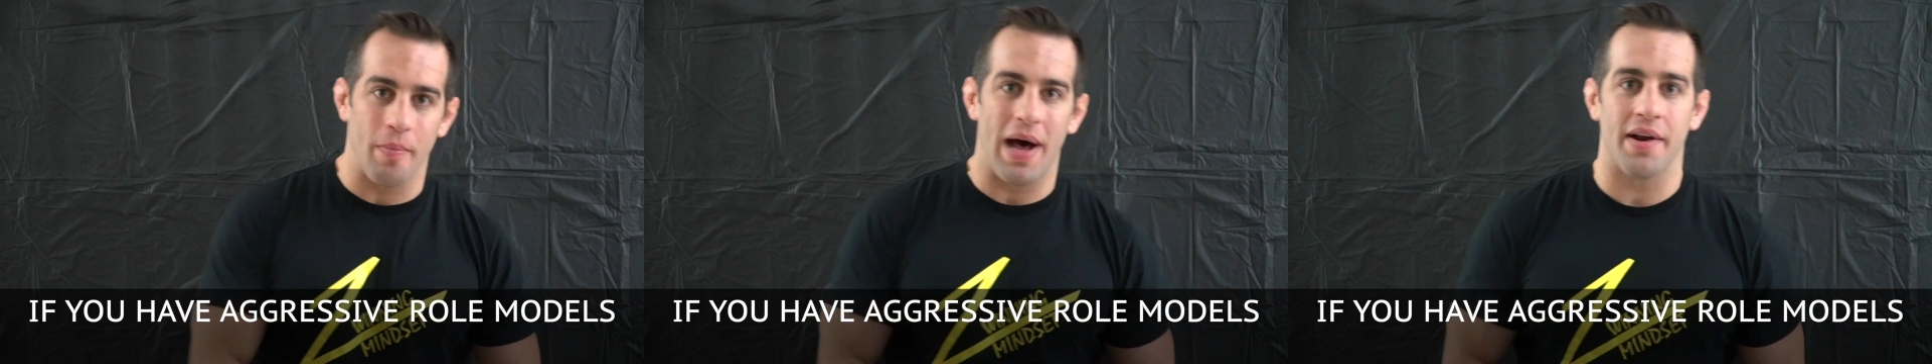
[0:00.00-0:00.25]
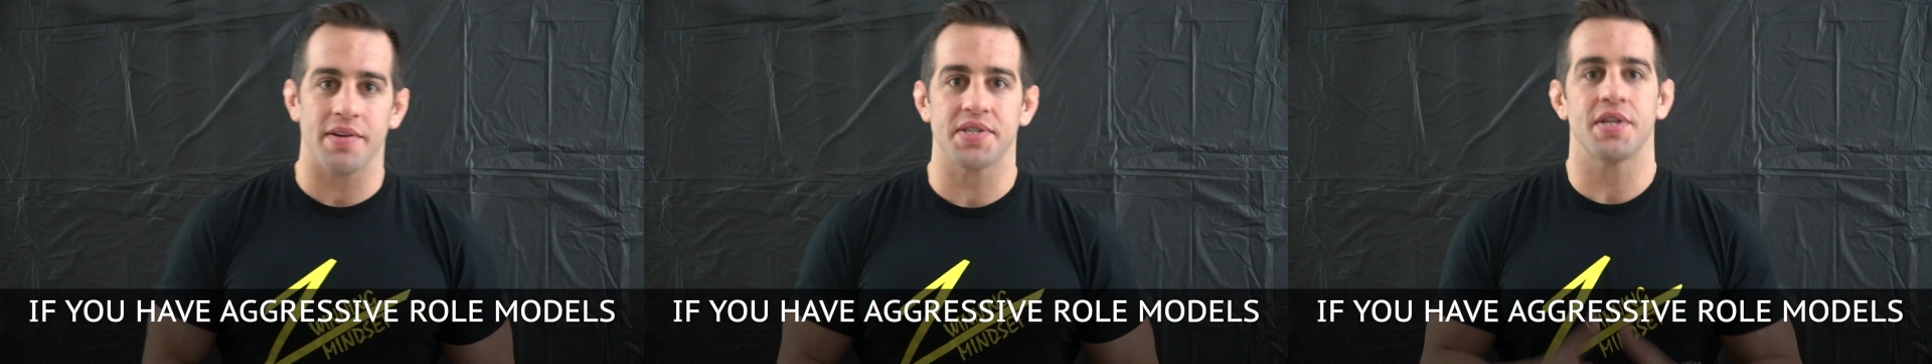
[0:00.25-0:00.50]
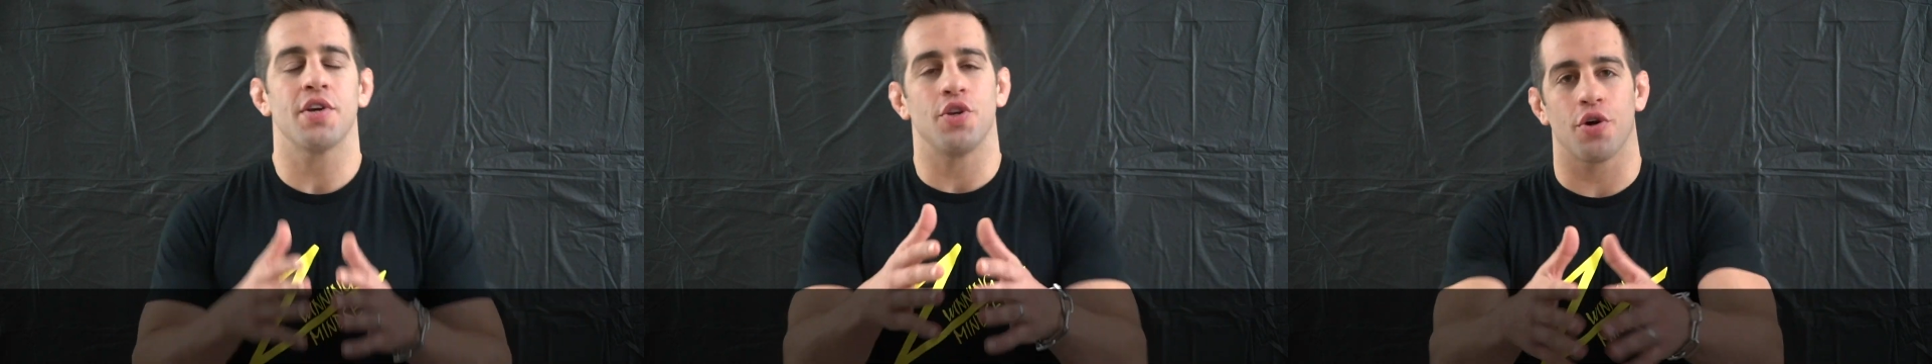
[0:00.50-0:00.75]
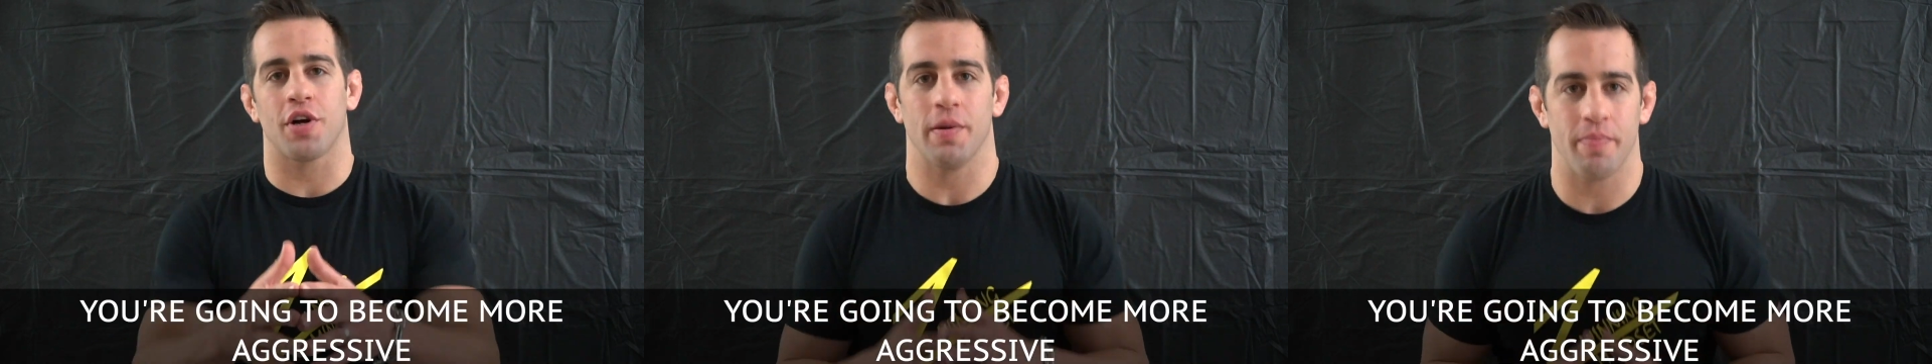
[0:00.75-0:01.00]
models,
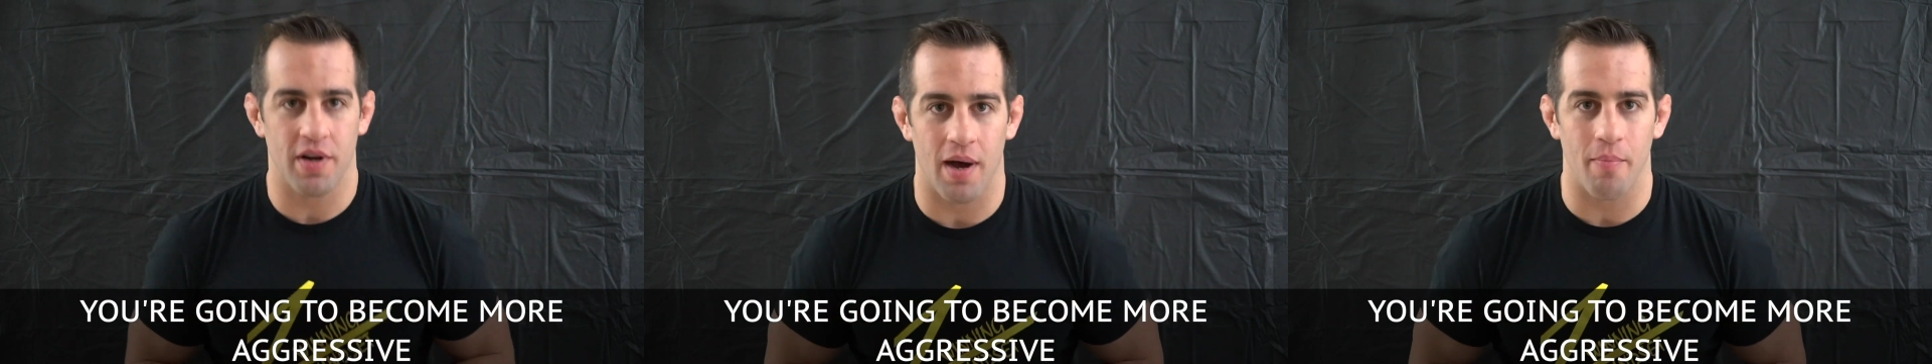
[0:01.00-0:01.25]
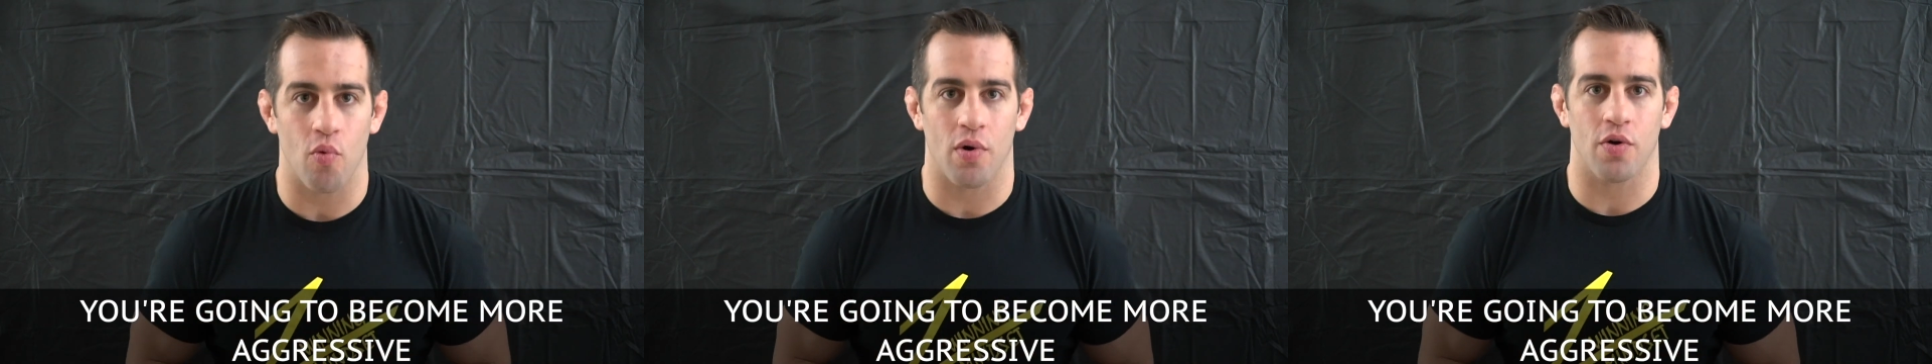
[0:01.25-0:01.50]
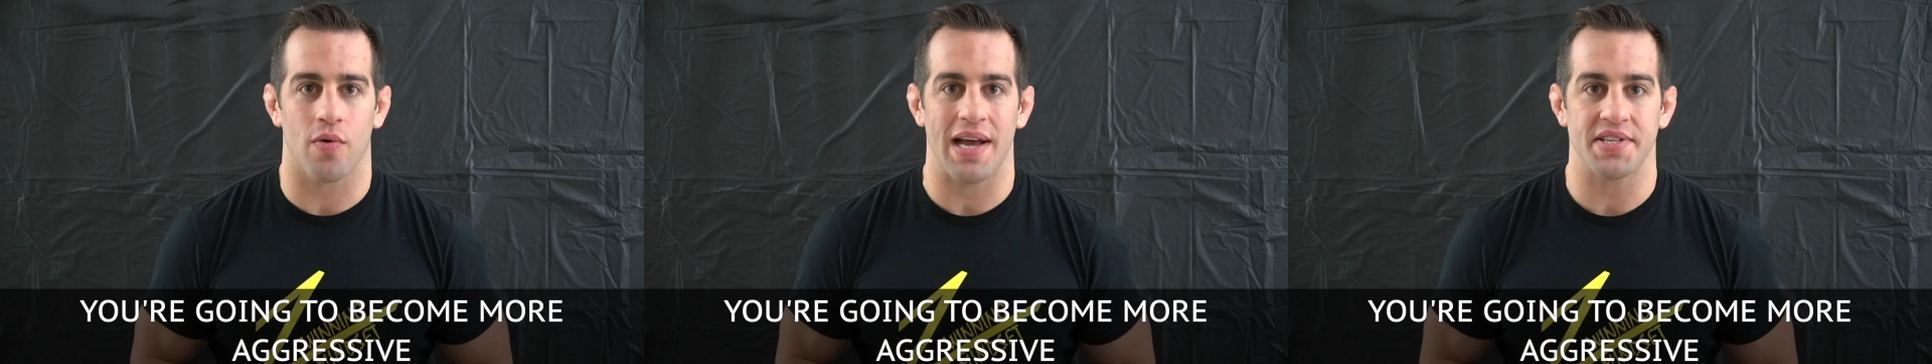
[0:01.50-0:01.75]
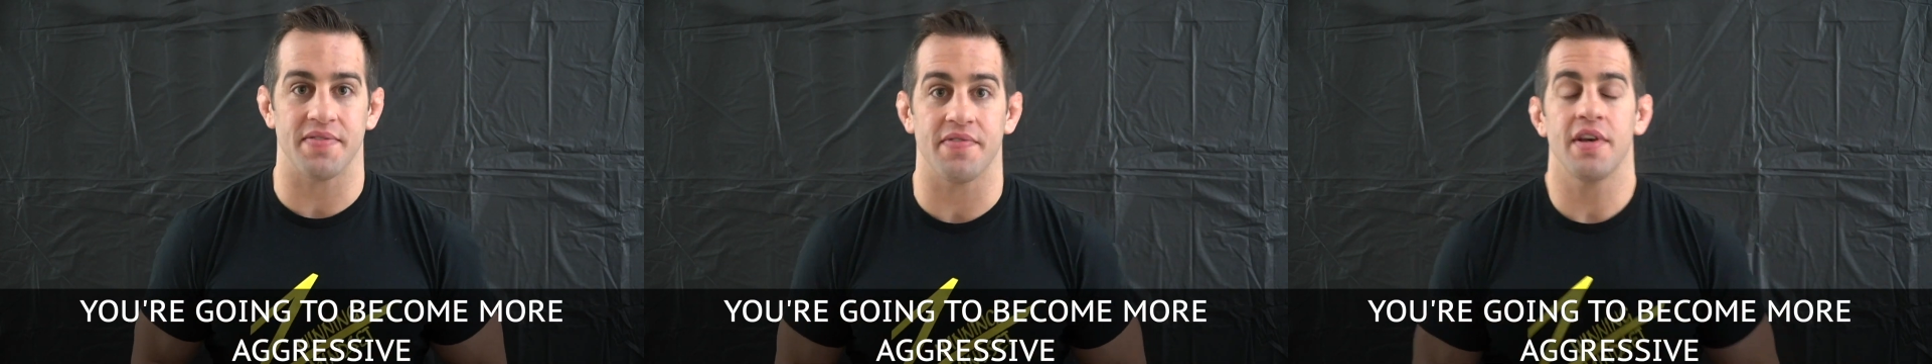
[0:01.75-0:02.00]
you're going to become more
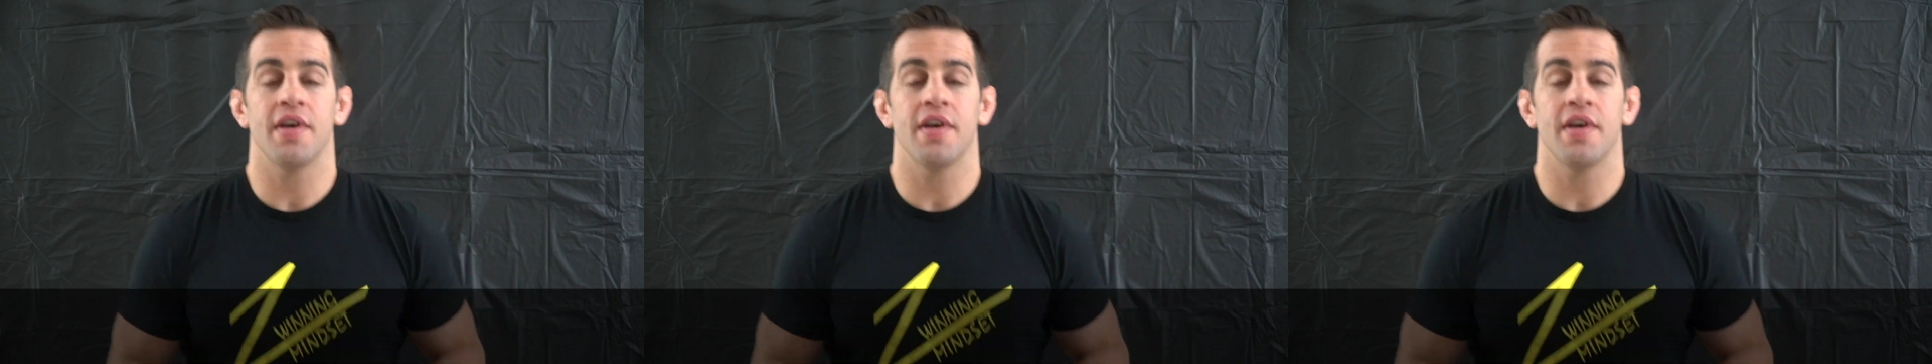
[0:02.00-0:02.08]
aggressive.